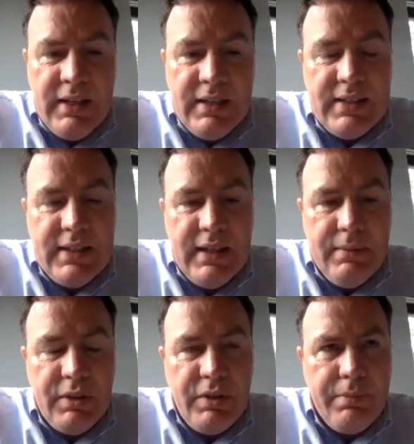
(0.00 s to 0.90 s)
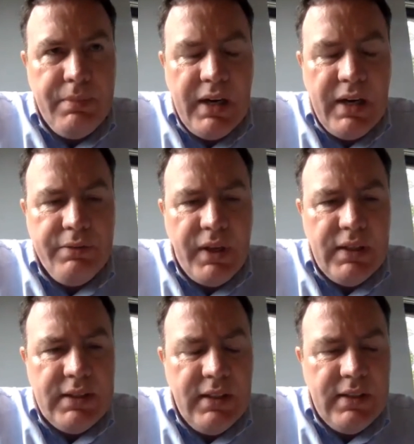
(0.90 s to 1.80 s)
So you have market
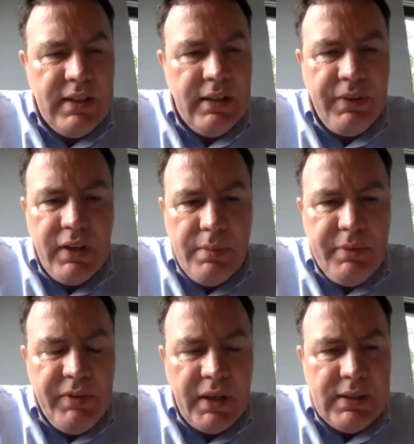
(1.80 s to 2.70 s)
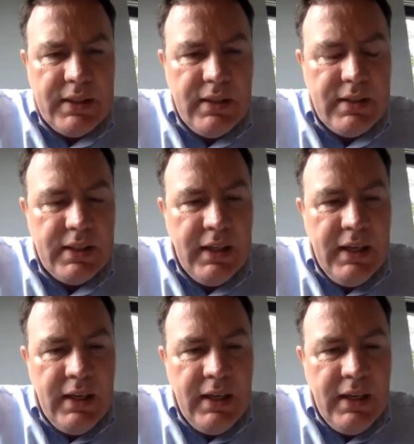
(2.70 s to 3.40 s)
volatility, you have climate volatility.